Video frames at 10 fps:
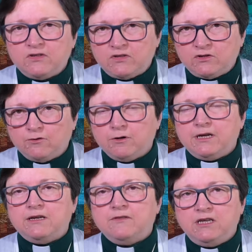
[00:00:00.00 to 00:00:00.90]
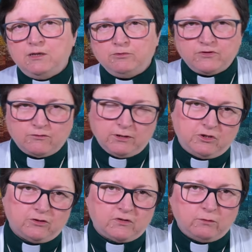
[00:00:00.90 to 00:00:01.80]
a story in the Hebrew
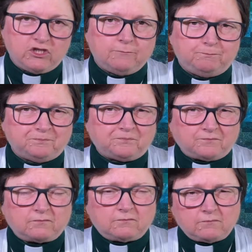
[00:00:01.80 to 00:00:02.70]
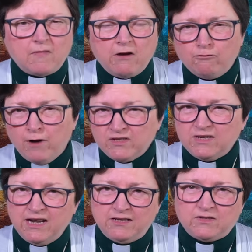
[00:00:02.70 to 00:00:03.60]
Scriptures which
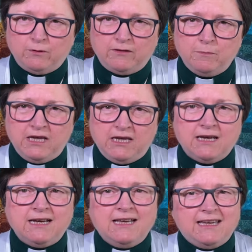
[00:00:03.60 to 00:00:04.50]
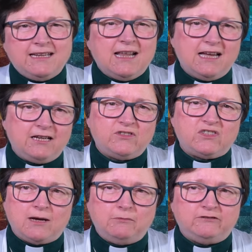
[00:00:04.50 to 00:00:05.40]
resonates with me in light of
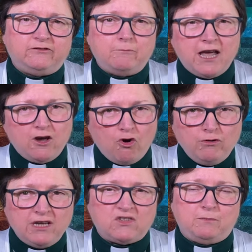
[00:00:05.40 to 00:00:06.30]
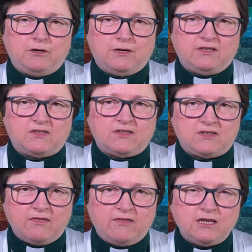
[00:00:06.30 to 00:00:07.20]
some of my own
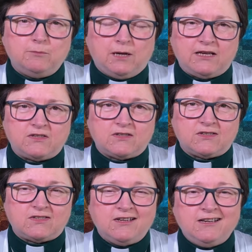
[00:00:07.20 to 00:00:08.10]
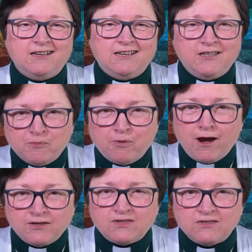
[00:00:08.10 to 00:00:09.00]
experiences in thin places in the
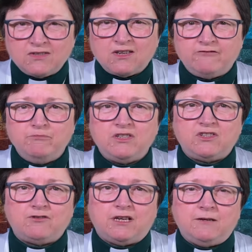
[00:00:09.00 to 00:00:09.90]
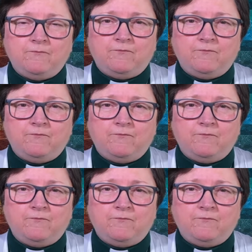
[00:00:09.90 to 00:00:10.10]
presence of mystery.